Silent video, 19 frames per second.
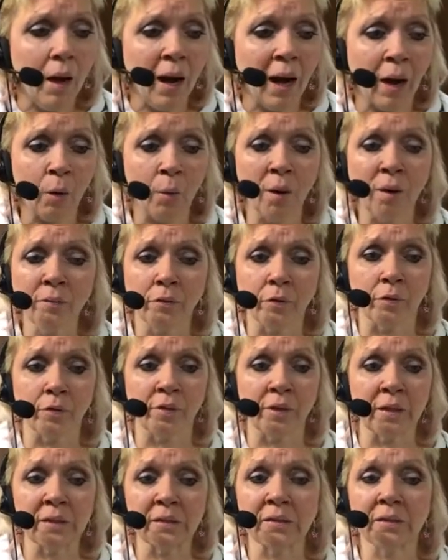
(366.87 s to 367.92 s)
However,
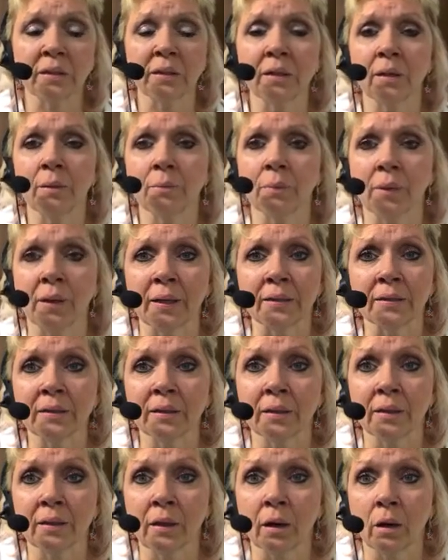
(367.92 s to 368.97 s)
things can get
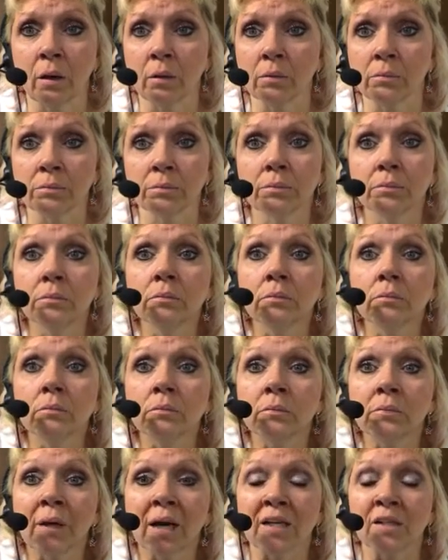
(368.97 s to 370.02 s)
planted in our
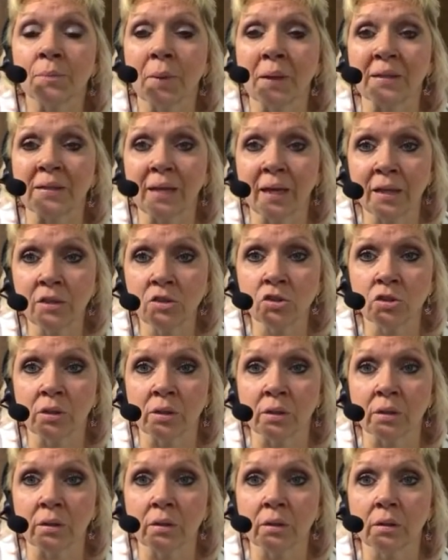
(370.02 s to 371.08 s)

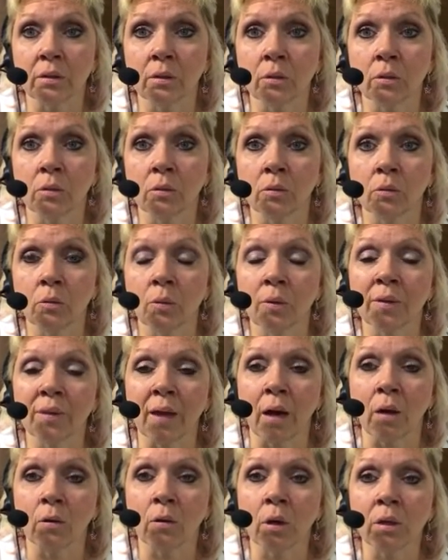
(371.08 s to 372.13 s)
expectation
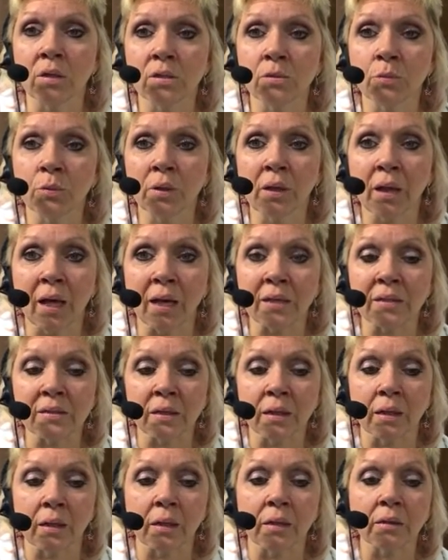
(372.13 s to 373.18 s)
without us
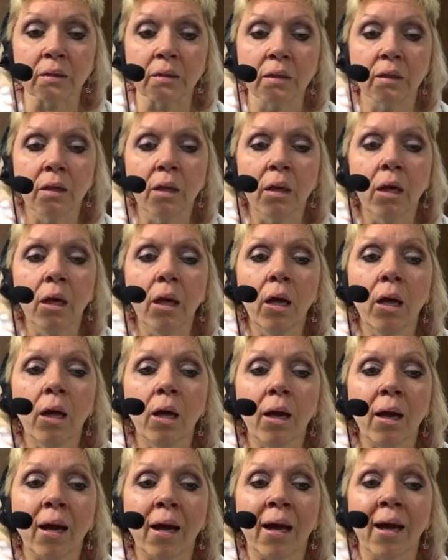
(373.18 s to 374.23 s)
realizing it.
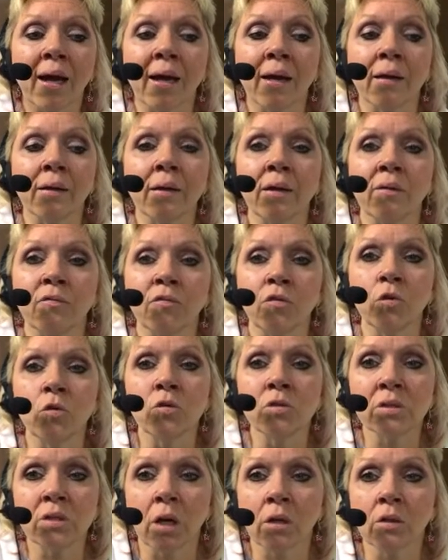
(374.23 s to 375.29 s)
And if you
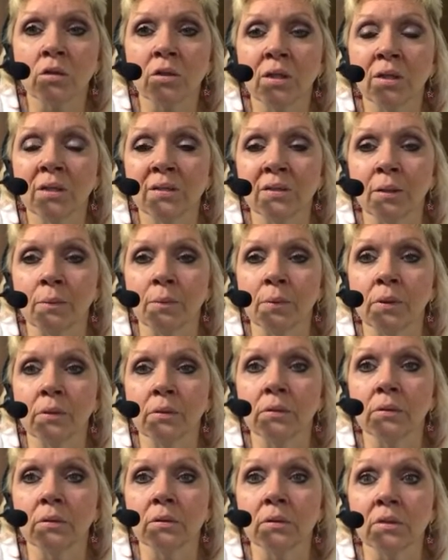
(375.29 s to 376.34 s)
start to exhibit
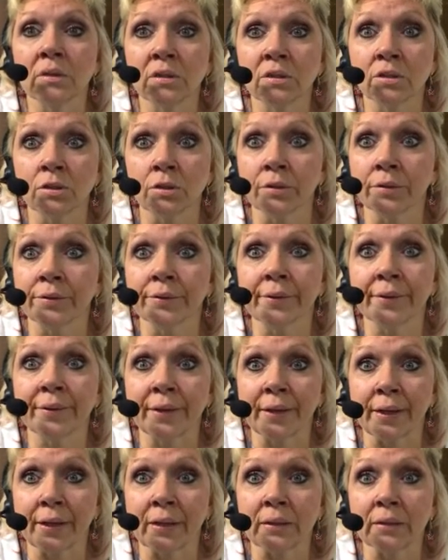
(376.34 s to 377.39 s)
certain
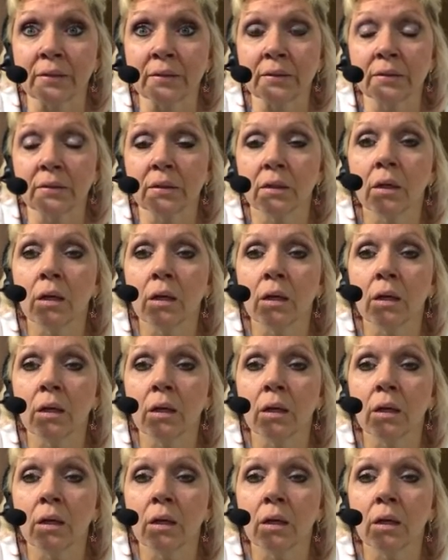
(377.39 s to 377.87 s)
things,